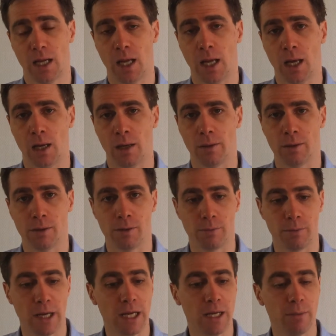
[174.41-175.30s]

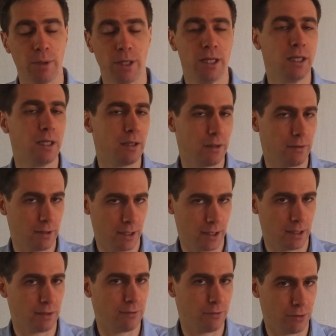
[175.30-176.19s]
Maybe,
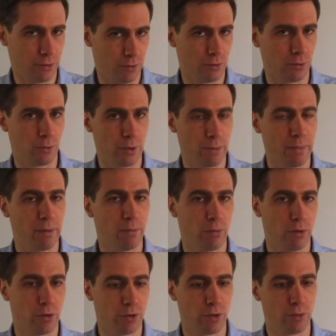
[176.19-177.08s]
and if you
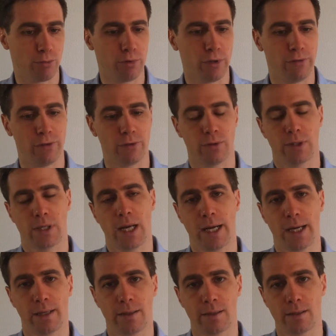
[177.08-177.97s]
remember the previous
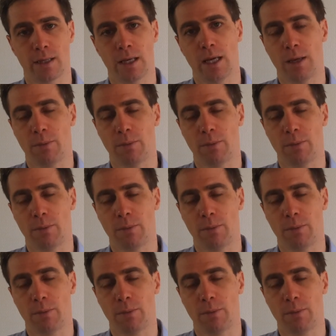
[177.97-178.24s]
slides,